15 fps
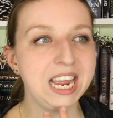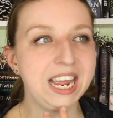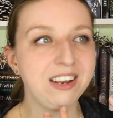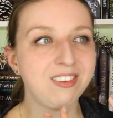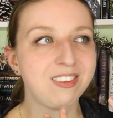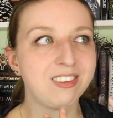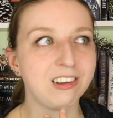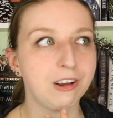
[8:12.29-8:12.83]

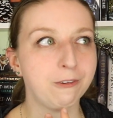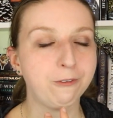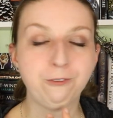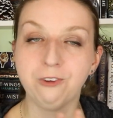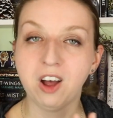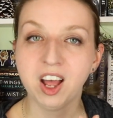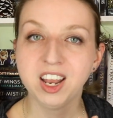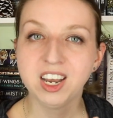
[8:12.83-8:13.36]
it's
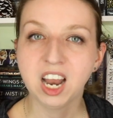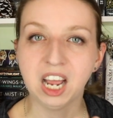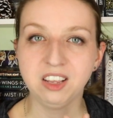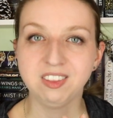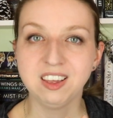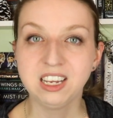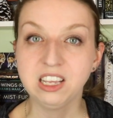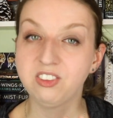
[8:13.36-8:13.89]
fun. I
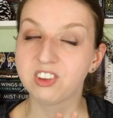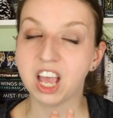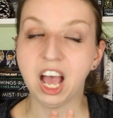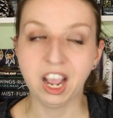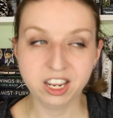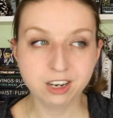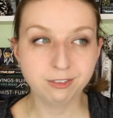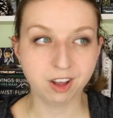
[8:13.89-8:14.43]
think it's
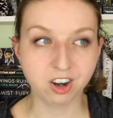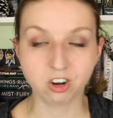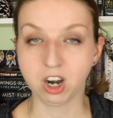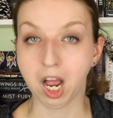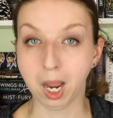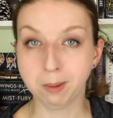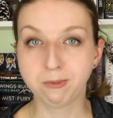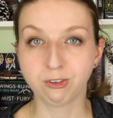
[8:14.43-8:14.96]
kind of
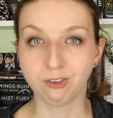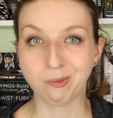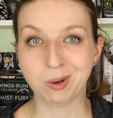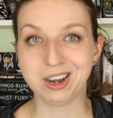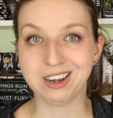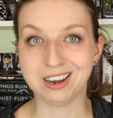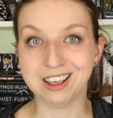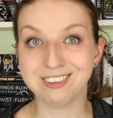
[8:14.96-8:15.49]
underhyped for
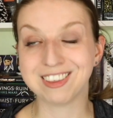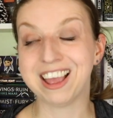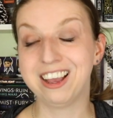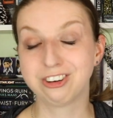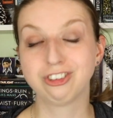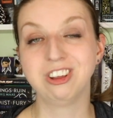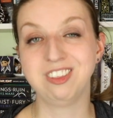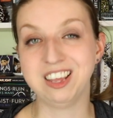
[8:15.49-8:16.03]
what it is. I
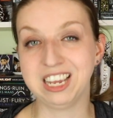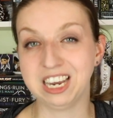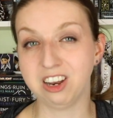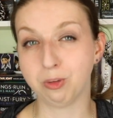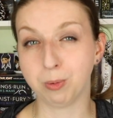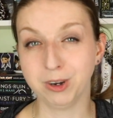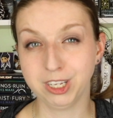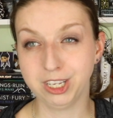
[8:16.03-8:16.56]
actually think it
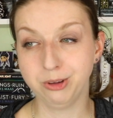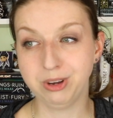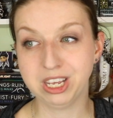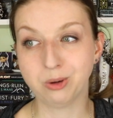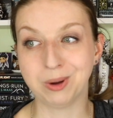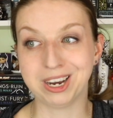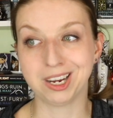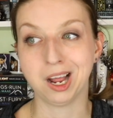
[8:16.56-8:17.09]
is pretty
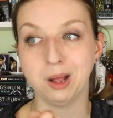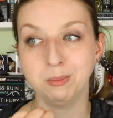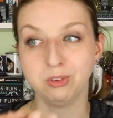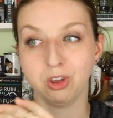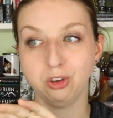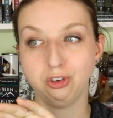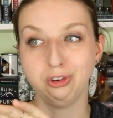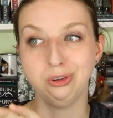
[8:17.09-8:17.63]
unique when it
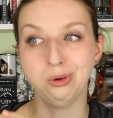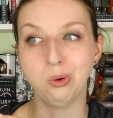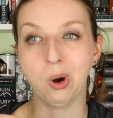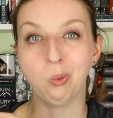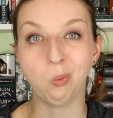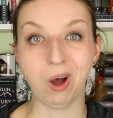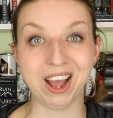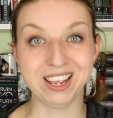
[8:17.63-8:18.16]
comes
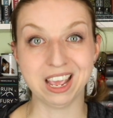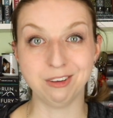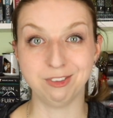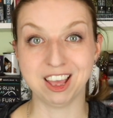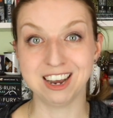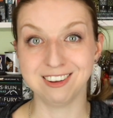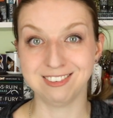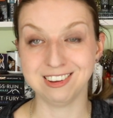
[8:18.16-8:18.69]
to YA
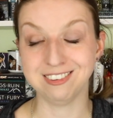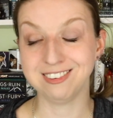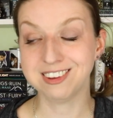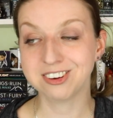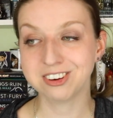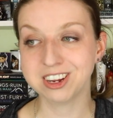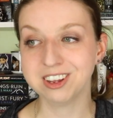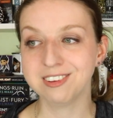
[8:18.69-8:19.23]
fantasy
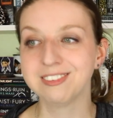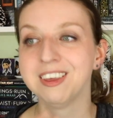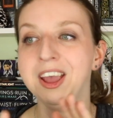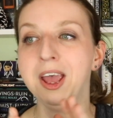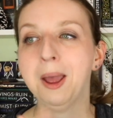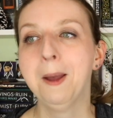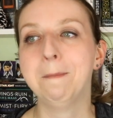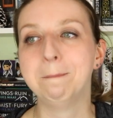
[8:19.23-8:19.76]
series,
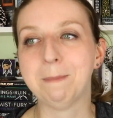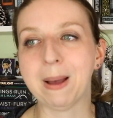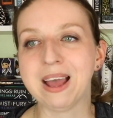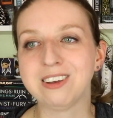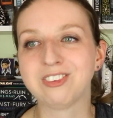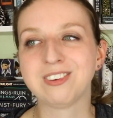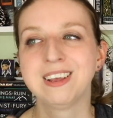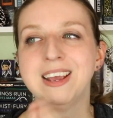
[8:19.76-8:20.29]

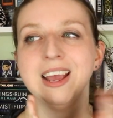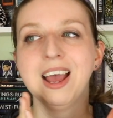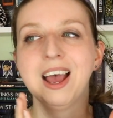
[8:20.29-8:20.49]
but